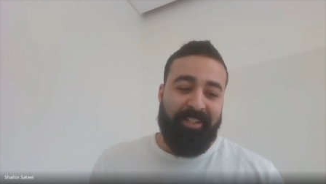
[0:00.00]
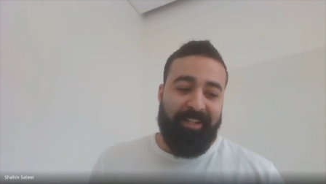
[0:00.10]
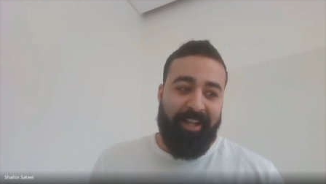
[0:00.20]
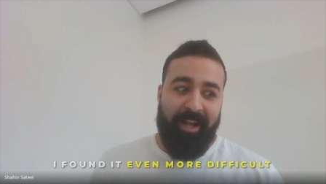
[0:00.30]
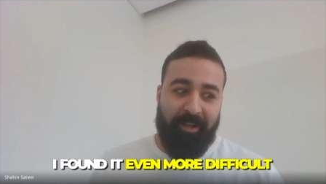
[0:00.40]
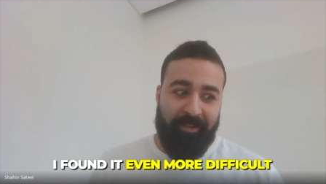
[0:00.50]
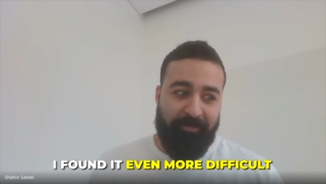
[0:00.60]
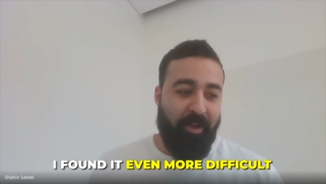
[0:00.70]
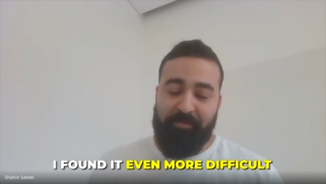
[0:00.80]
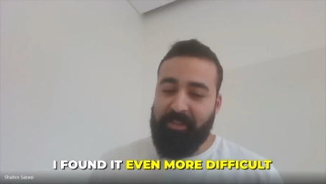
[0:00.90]
I
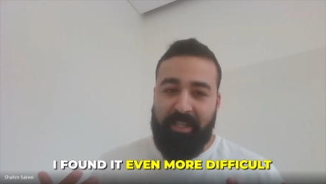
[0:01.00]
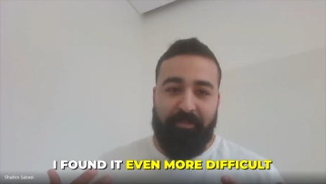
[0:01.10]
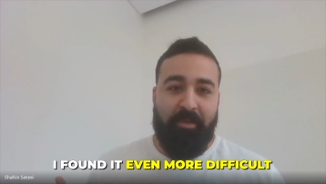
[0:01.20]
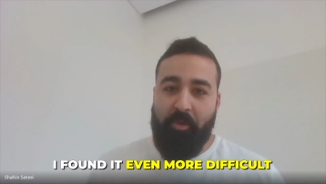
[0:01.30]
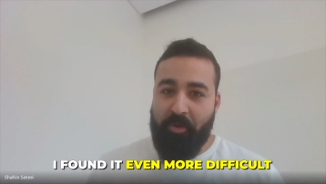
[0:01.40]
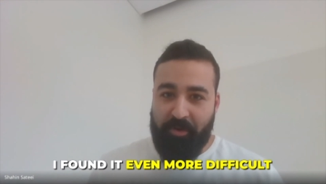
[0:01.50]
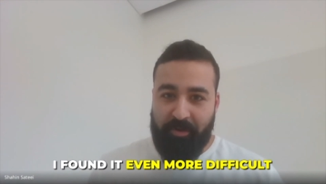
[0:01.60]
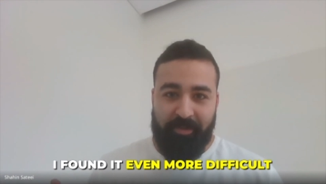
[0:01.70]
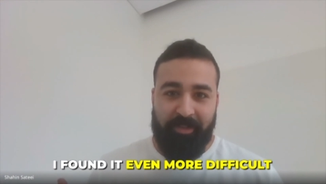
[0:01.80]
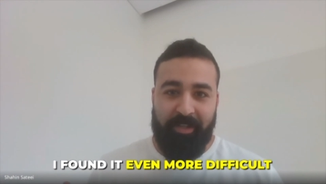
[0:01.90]
found it even
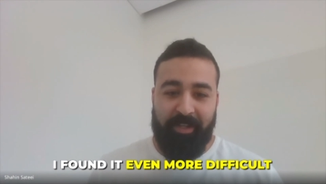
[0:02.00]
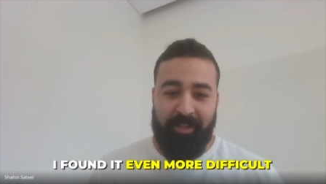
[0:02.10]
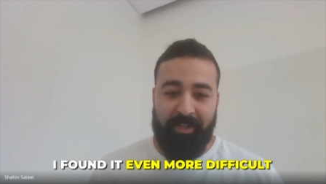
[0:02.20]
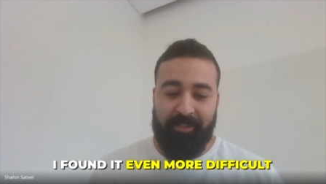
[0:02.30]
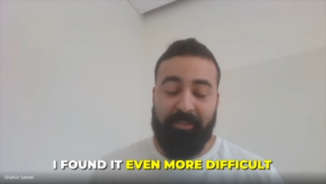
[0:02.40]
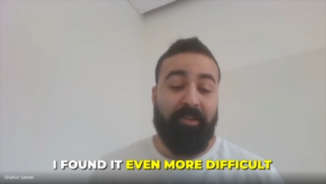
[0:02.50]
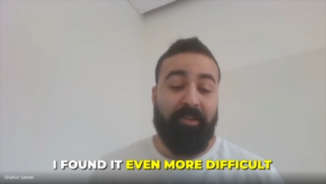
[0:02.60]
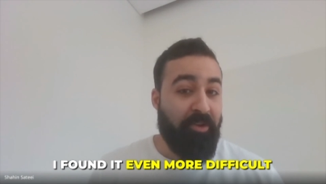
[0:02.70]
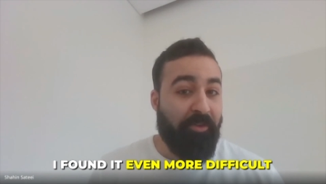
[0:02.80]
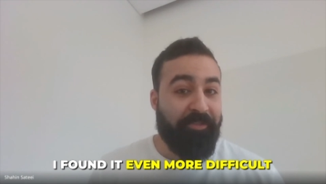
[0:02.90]
more uh,
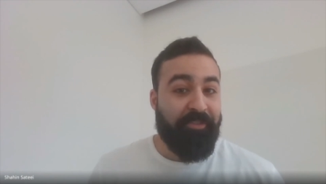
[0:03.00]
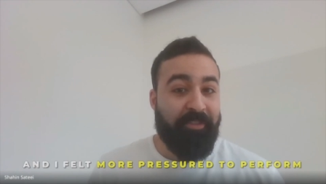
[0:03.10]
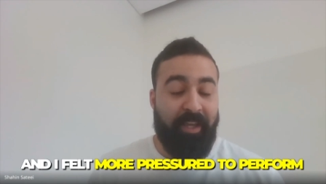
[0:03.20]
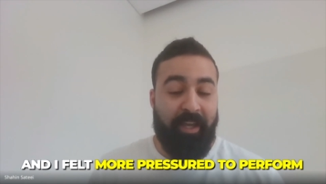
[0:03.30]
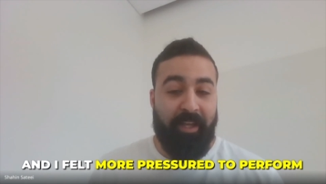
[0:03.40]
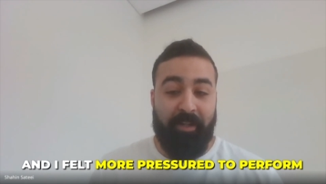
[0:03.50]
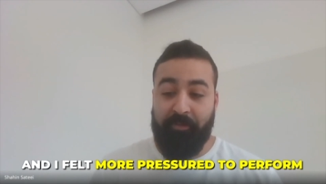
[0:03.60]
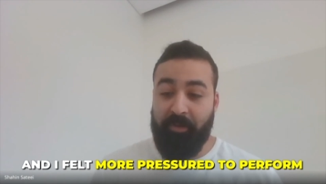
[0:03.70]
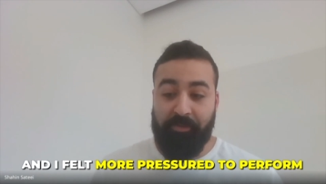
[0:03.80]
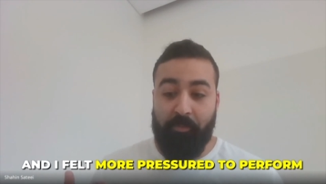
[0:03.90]
difficult and I
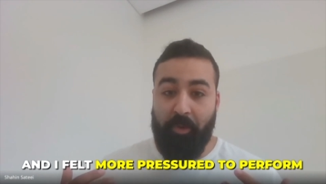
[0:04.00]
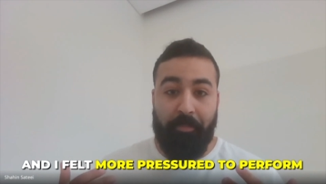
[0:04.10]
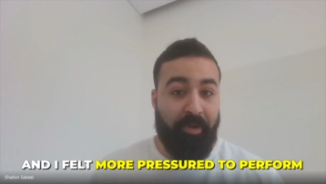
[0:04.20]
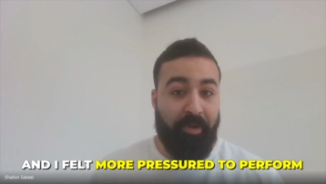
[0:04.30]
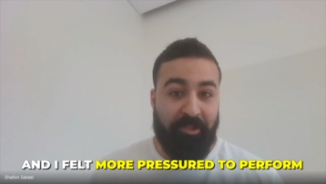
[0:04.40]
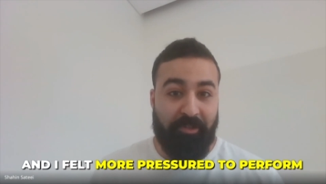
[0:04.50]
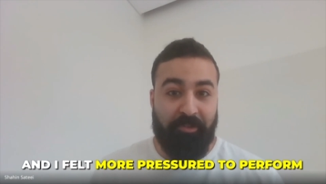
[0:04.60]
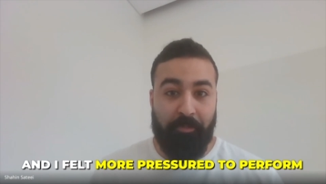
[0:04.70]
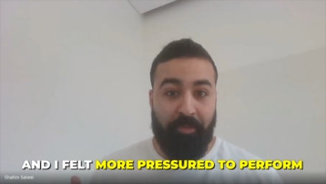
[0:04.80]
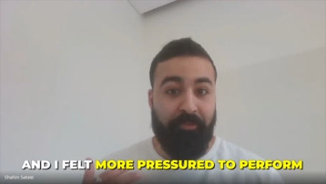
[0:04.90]
felt more pressure
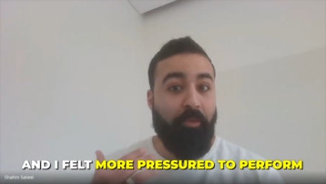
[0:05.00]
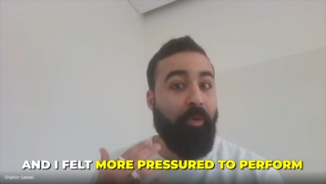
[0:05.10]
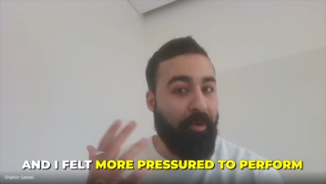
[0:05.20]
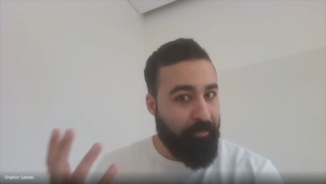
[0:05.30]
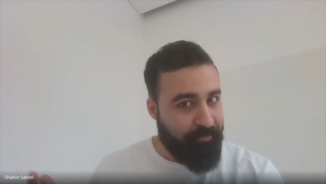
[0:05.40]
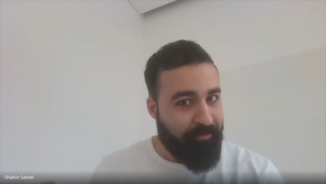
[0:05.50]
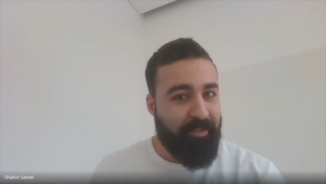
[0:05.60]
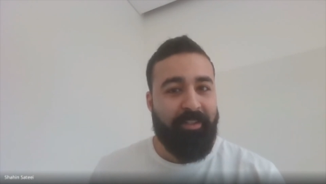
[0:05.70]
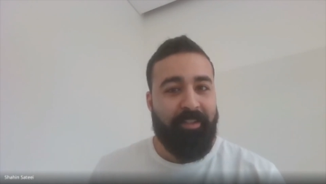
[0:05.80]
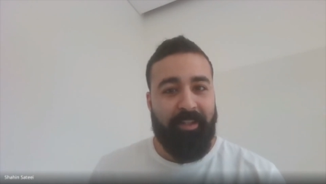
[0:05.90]
to perform
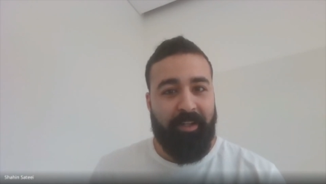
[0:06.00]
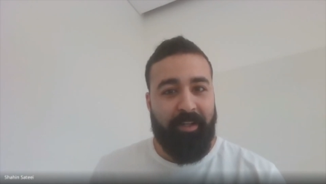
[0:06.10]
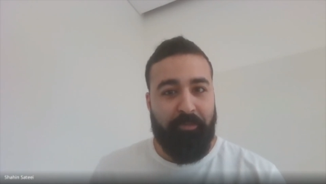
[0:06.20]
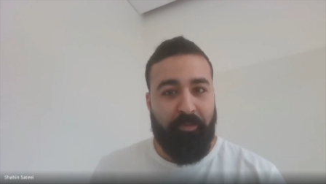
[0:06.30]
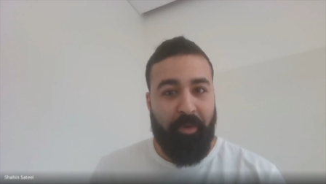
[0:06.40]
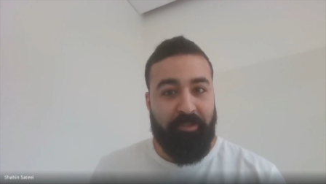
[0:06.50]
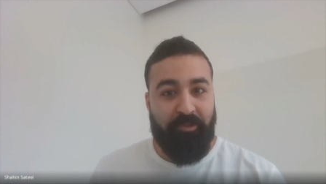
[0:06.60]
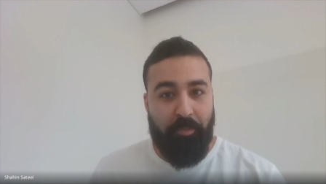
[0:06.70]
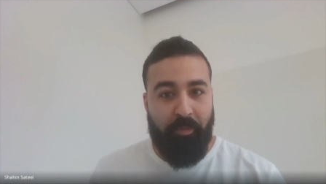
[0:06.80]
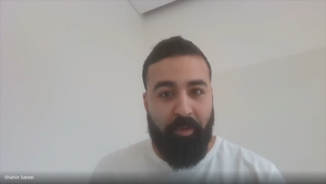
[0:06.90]
uh, for my
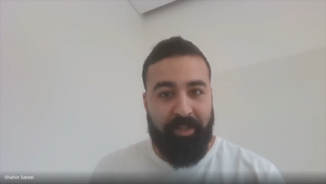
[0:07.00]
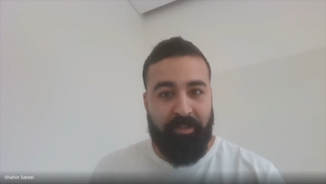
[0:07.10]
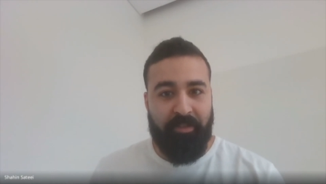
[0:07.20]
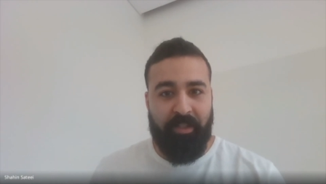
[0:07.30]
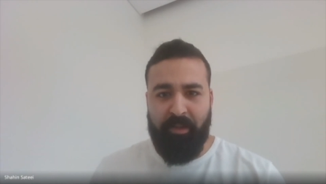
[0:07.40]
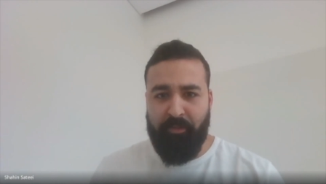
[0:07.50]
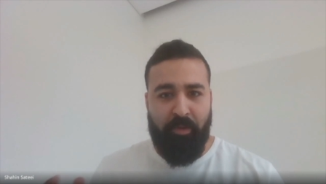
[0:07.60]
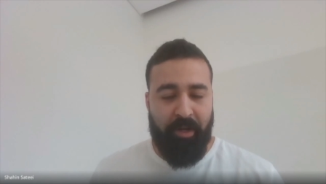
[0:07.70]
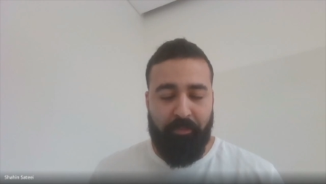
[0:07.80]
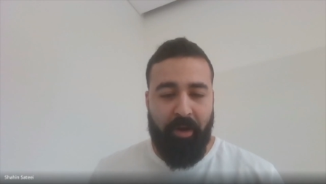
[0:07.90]
supervisors and
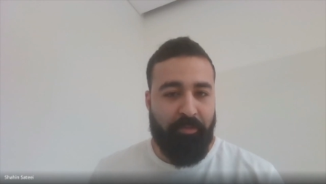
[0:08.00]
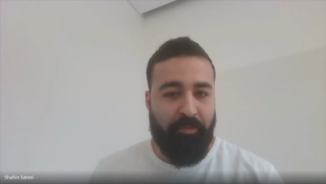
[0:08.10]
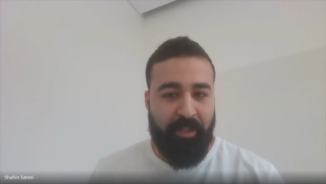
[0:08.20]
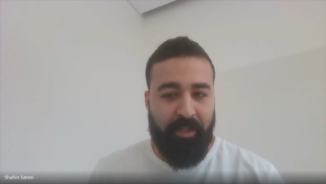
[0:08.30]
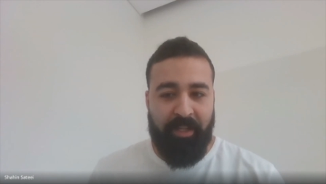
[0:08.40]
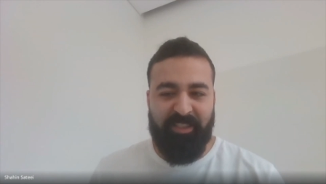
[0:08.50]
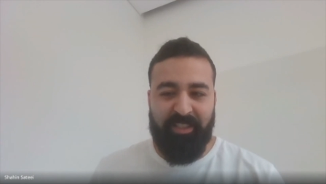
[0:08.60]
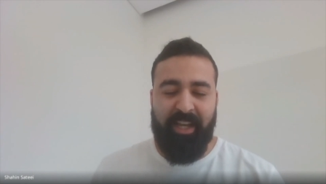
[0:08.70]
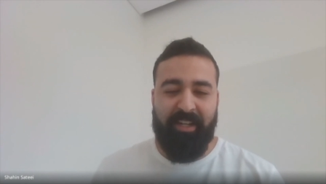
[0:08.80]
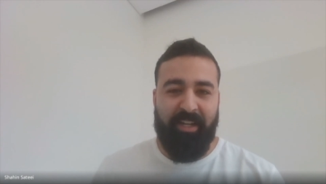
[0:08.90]
everyone around me
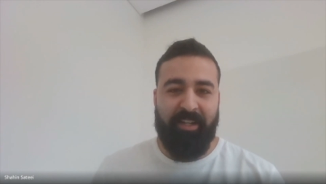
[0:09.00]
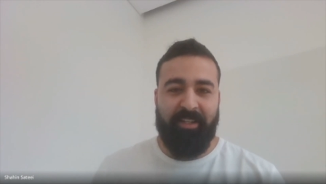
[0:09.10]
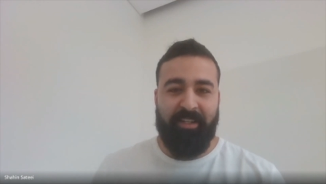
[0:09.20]
and kind of